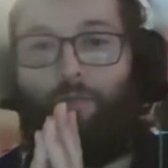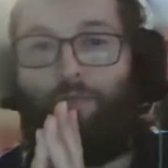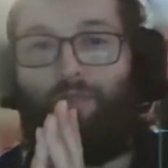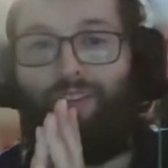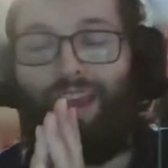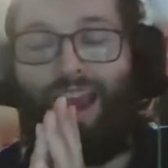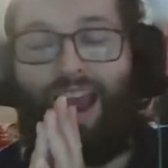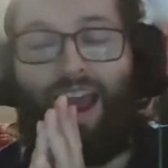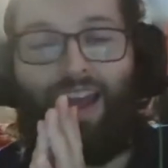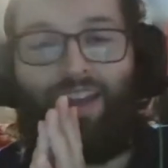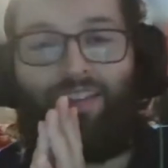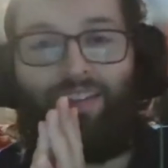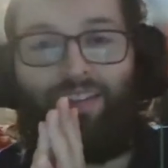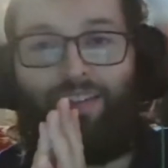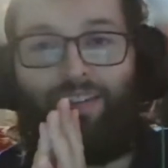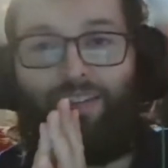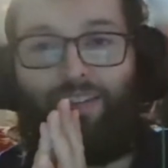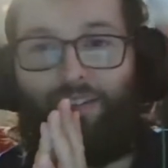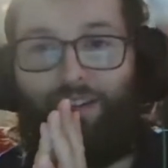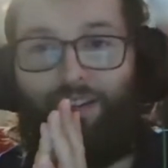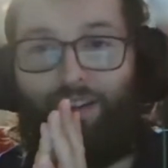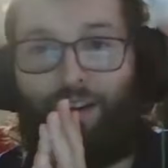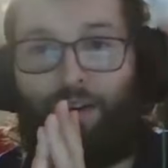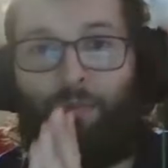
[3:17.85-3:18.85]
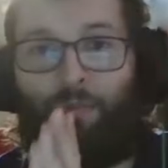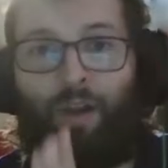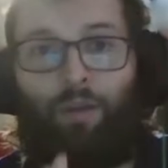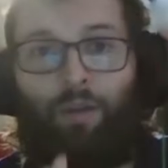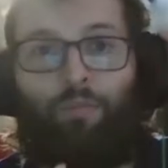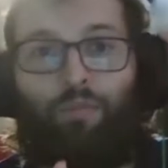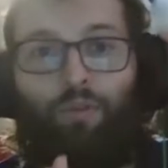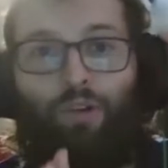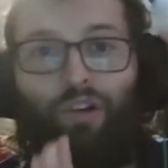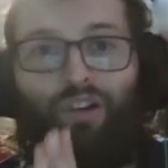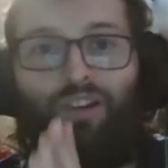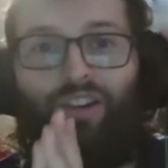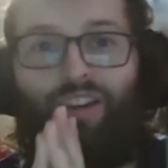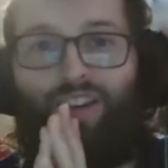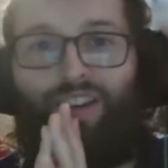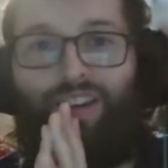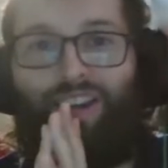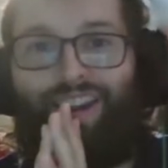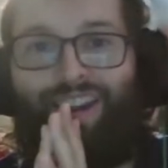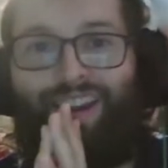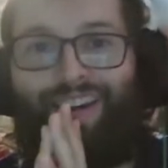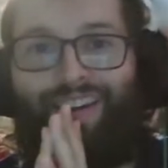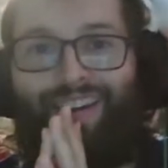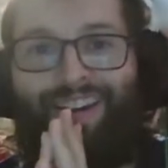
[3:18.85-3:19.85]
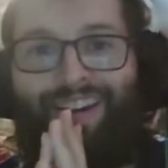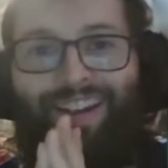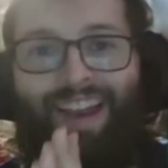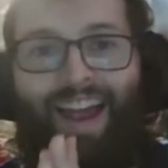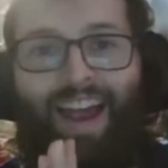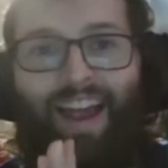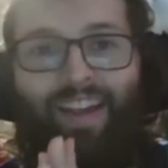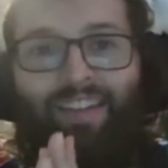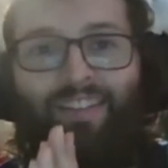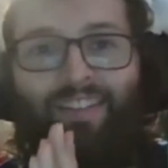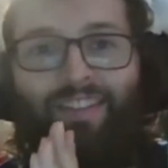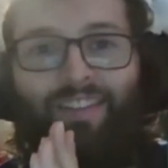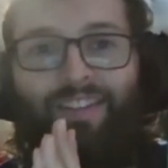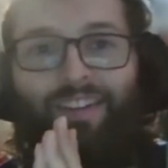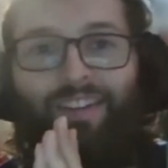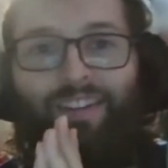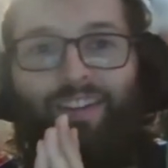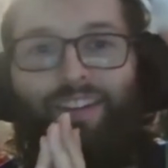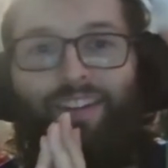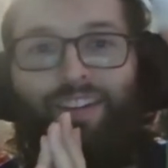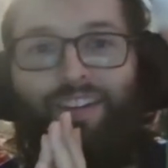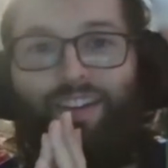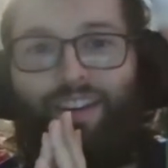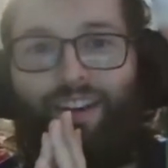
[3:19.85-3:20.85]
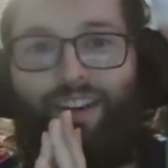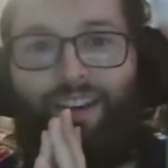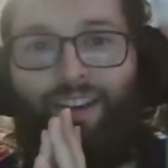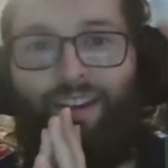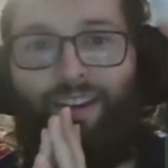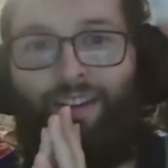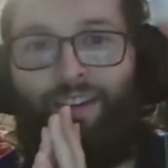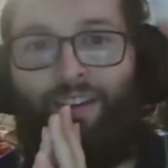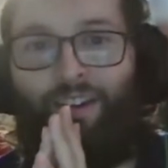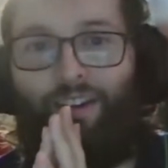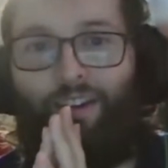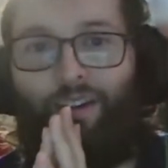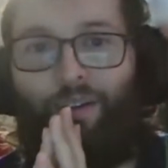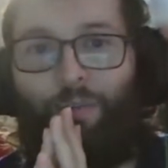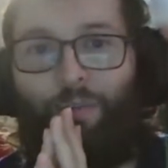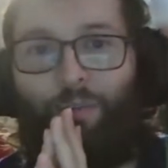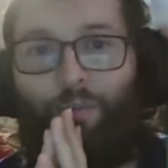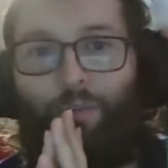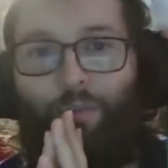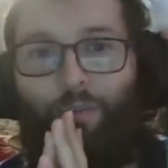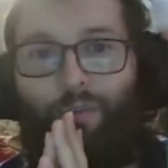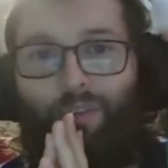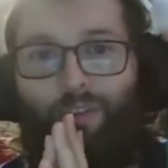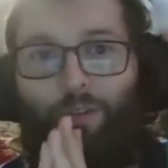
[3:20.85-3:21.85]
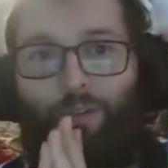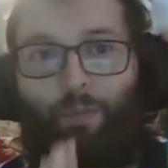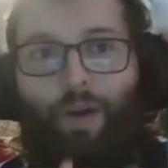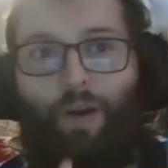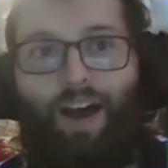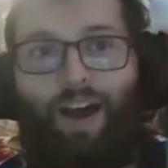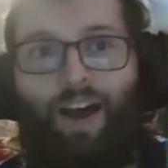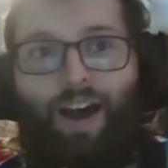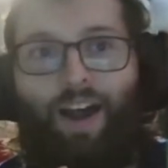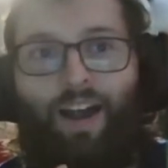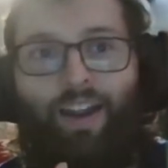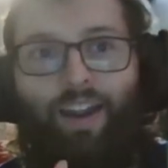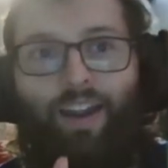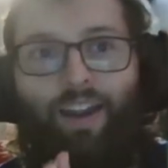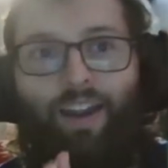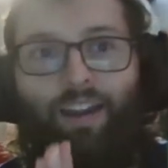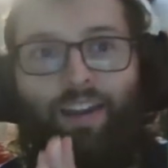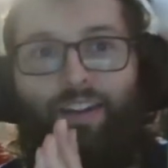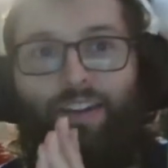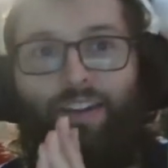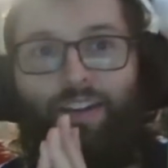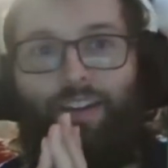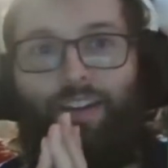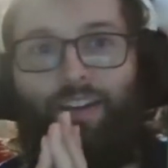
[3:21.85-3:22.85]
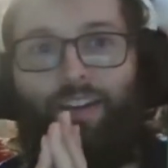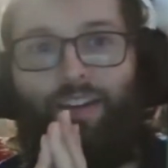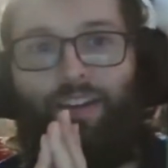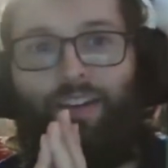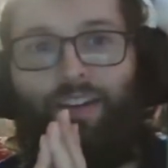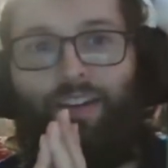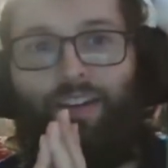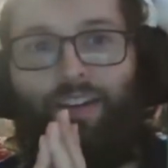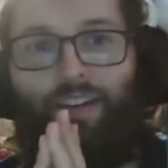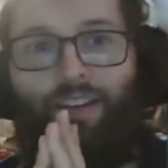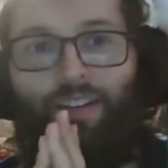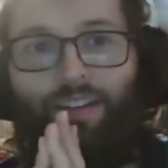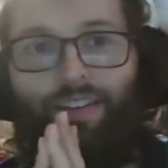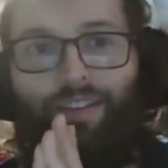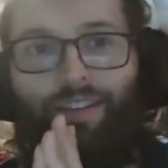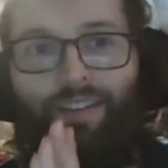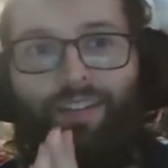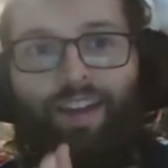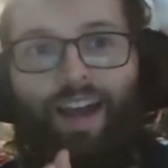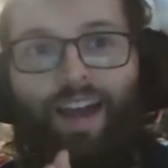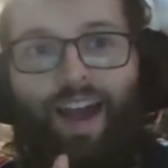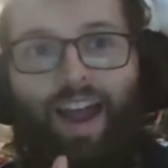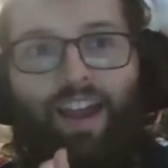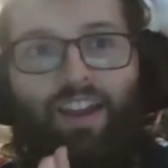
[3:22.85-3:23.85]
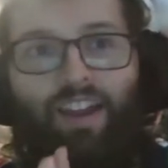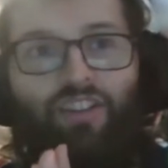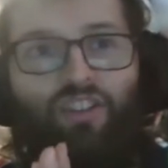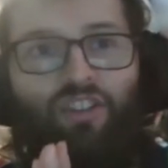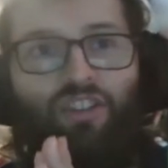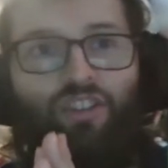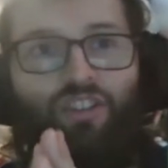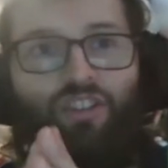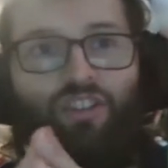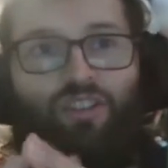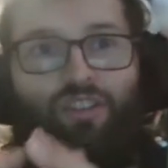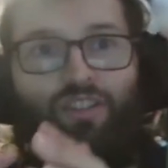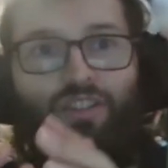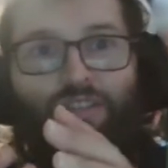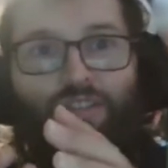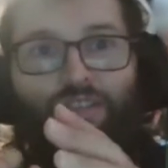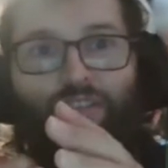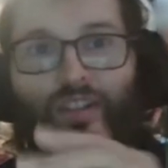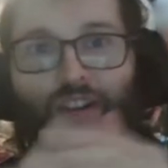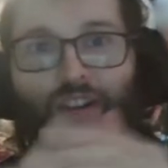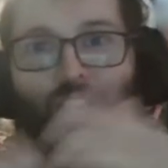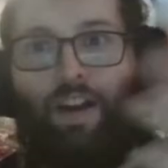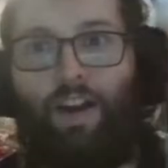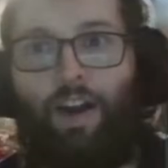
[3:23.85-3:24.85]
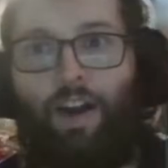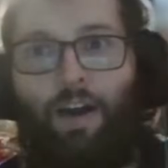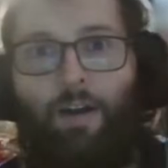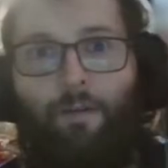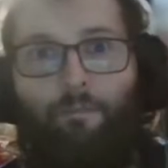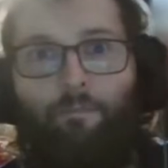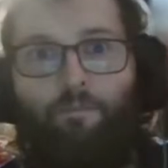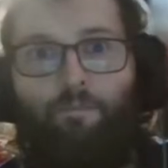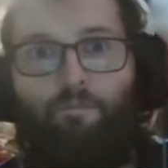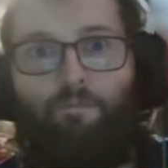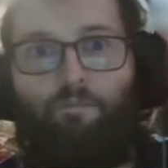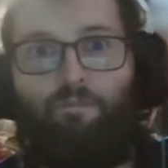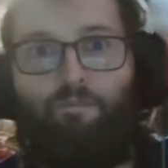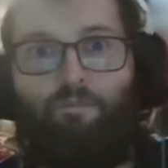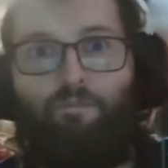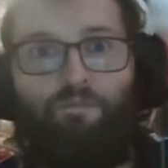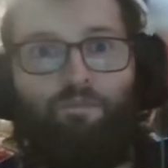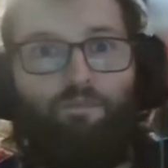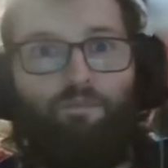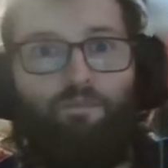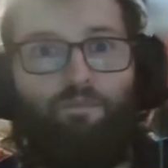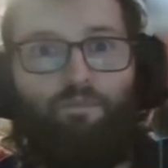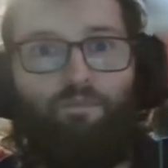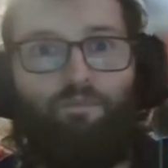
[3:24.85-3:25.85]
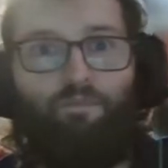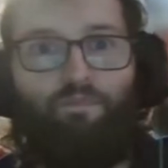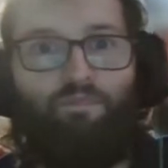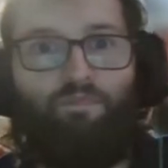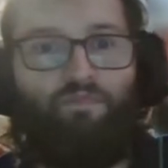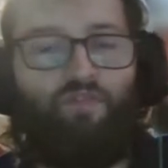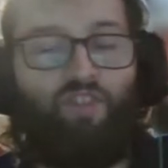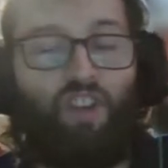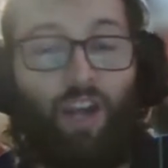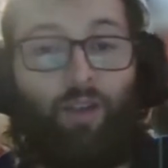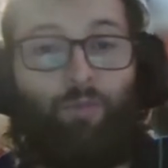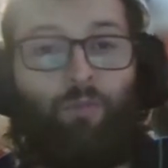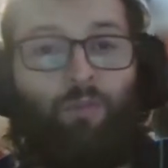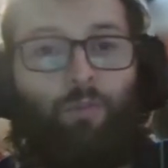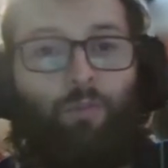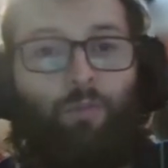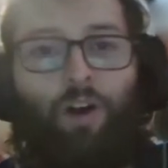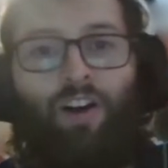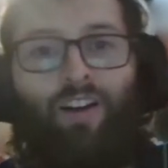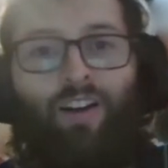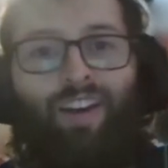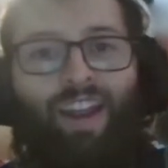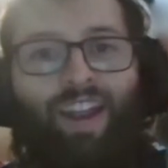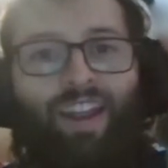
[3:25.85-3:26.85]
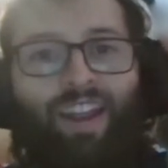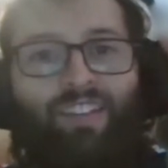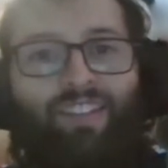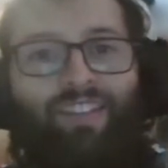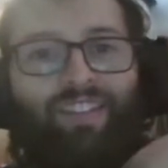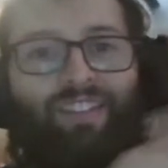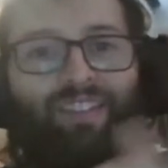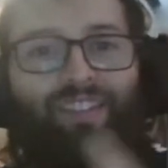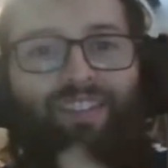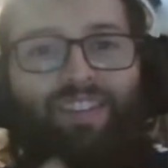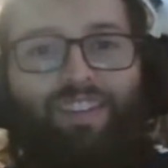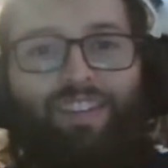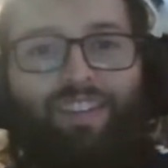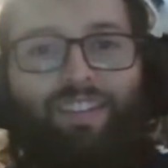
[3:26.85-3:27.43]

That's in my book a classic in the spy slash uh, James Bond esque